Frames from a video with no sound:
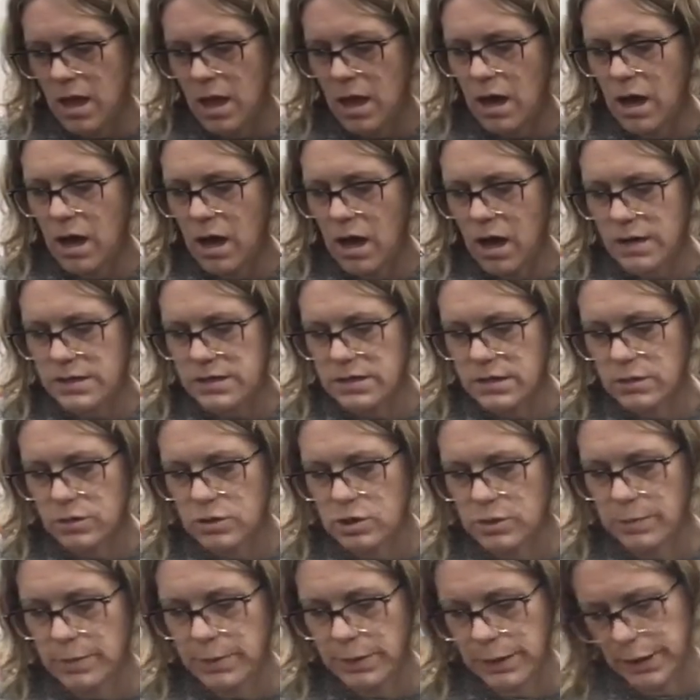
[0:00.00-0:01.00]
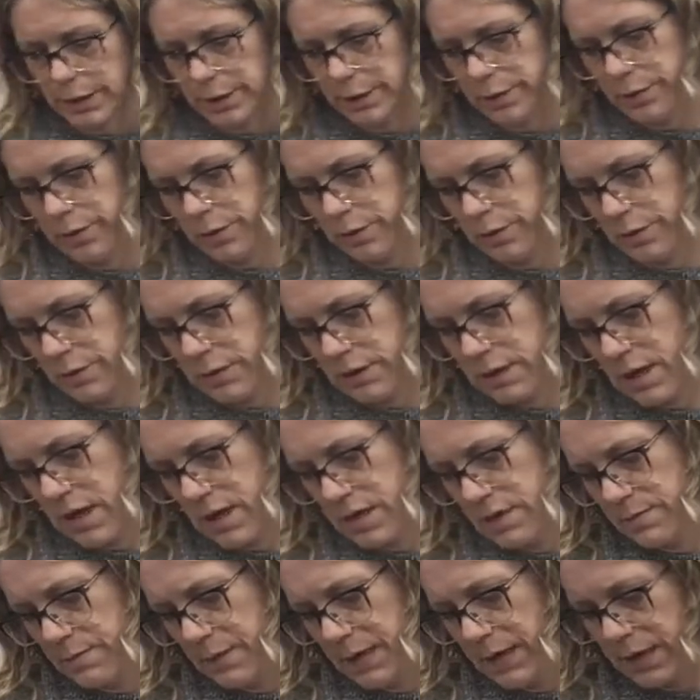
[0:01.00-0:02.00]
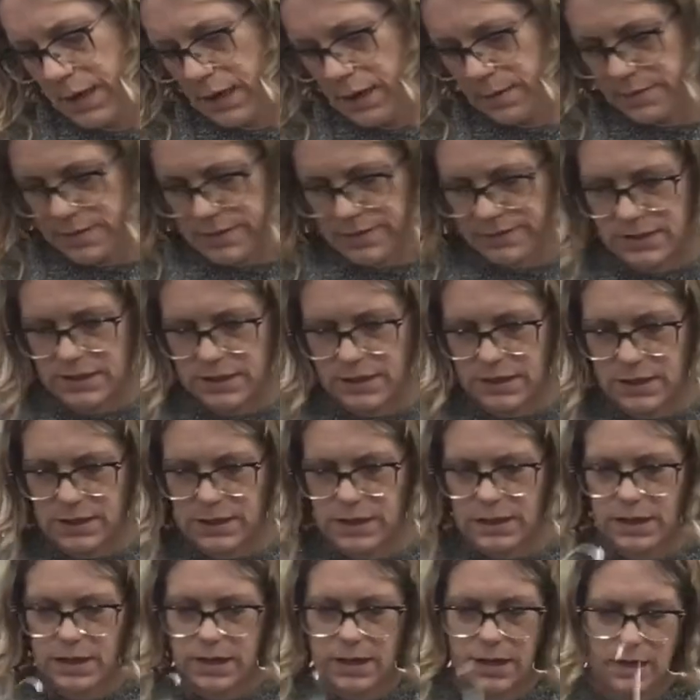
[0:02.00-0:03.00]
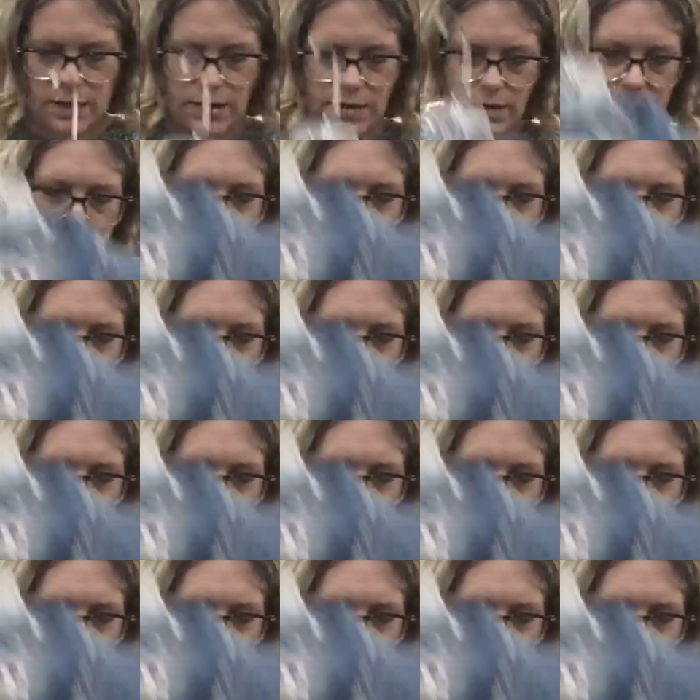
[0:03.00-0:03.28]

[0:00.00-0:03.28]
Uh, Solution Blue, size medium, $17.99. This